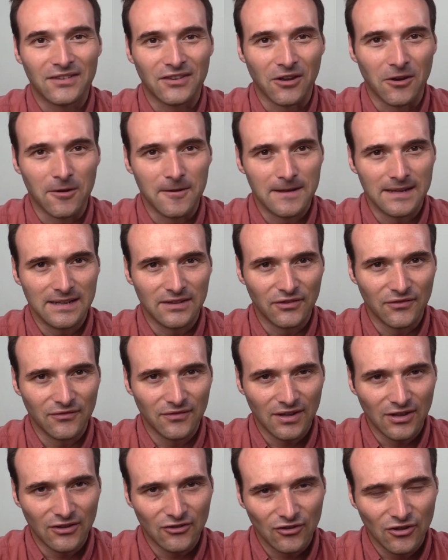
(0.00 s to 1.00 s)
So it's
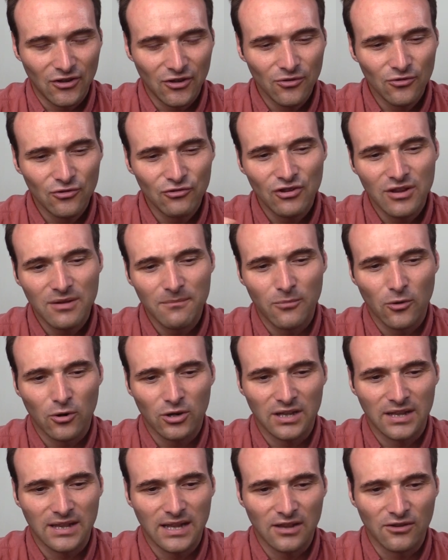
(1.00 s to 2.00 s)
it's hugely
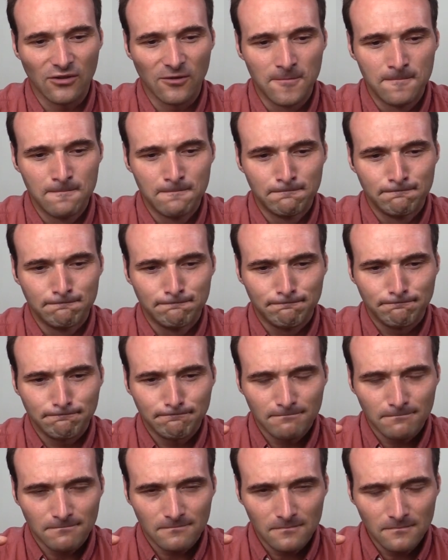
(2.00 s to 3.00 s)
important that you
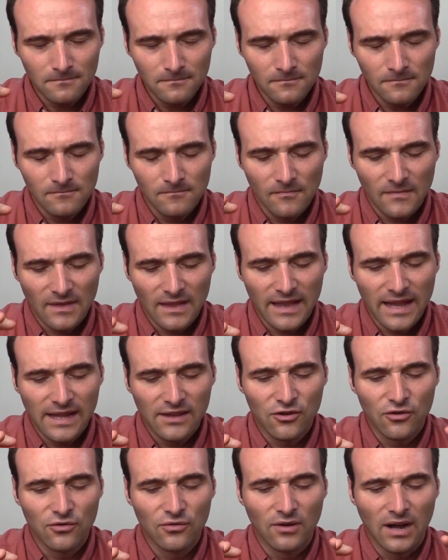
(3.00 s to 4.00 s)

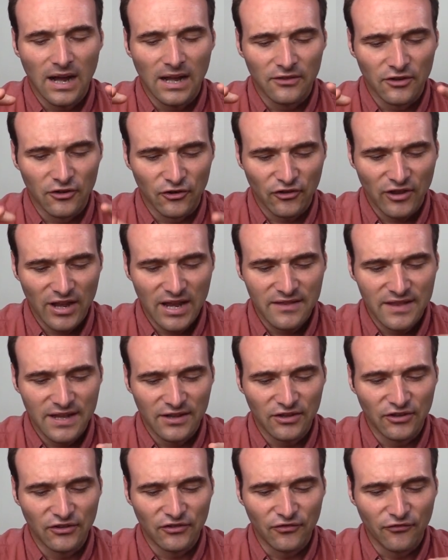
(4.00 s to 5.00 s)
that you understand
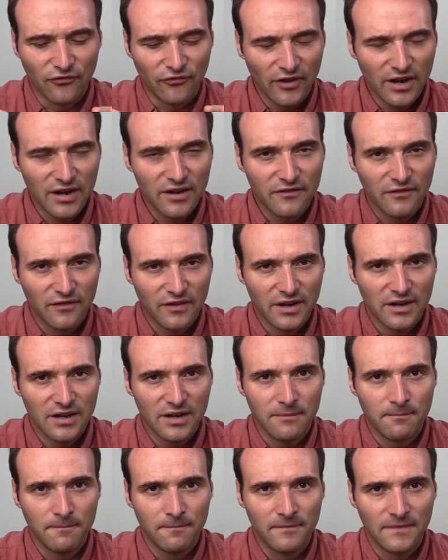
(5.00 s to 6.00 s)
that it's very
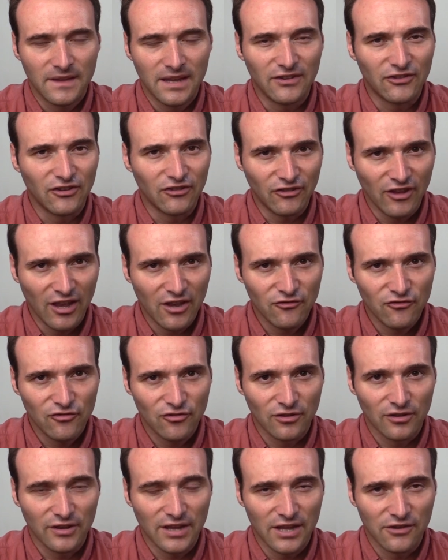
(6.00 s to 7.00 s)
very it's
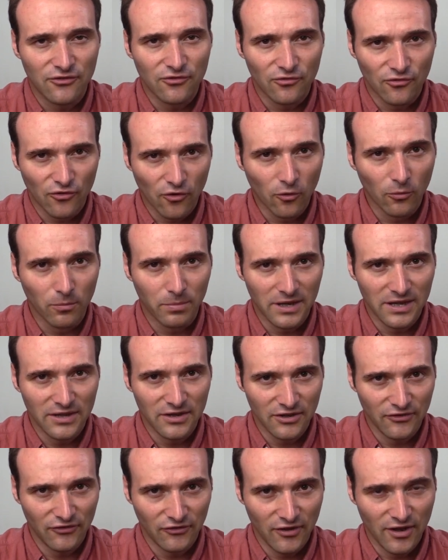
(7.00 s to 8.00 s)
essential that you role play
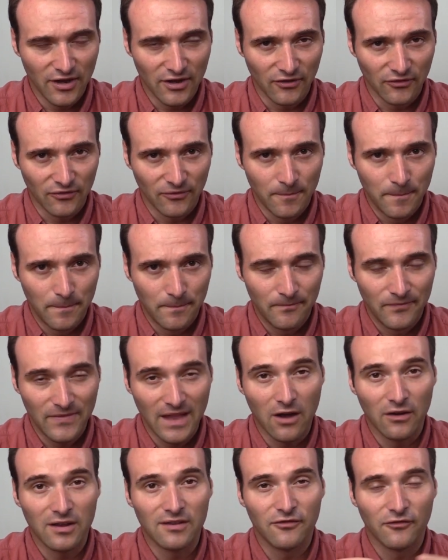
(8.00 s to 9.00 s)
these things.
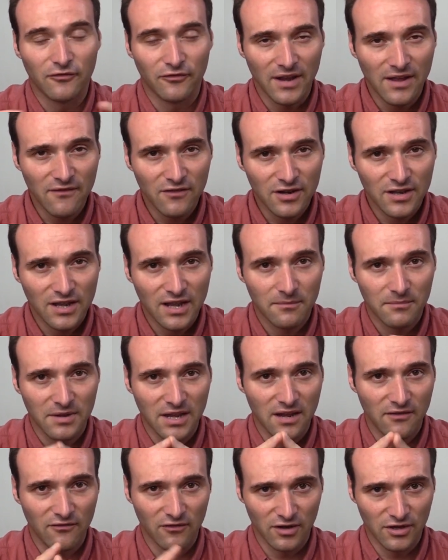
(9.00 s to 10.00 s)
Now, if you've never done
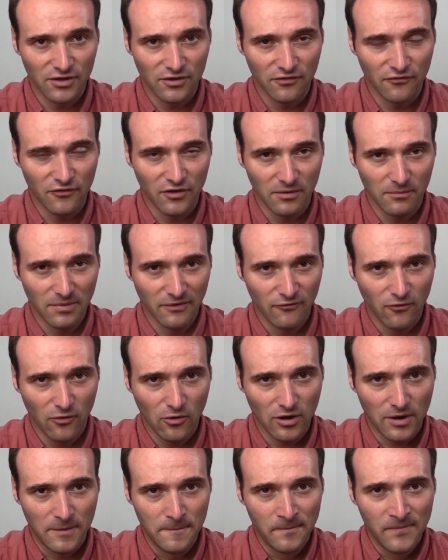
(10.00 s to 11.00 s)
behavioral interviewing
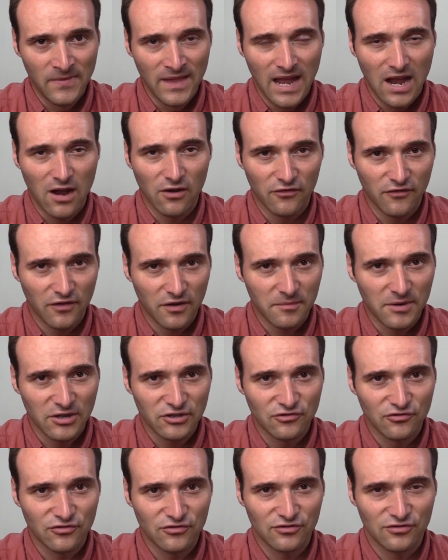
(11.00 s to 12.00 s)
before, I would very
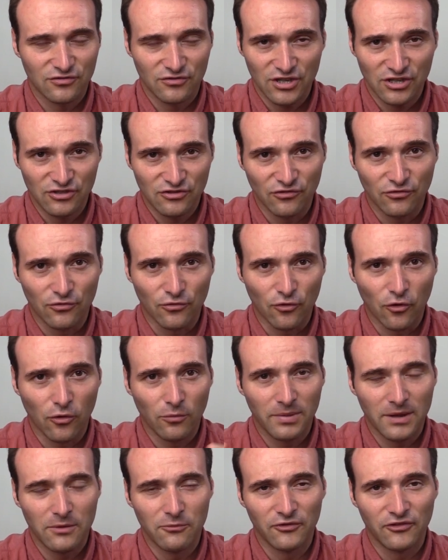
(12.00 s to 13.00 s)
much suggest you to
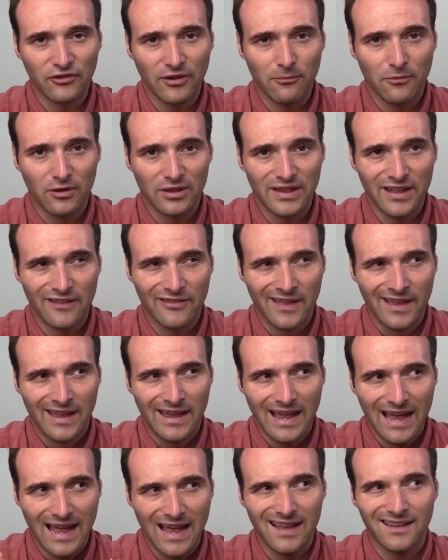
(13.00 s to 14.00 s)
role play with someone that
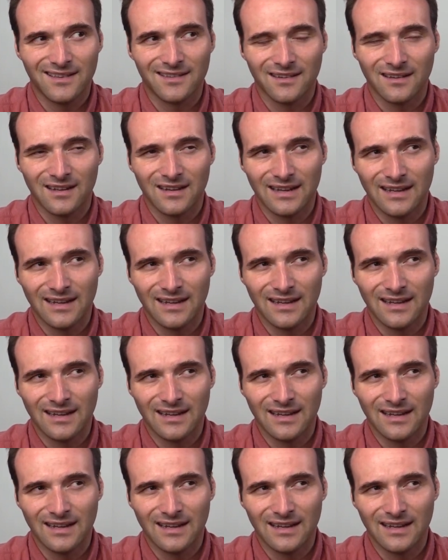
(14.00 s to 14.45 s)
has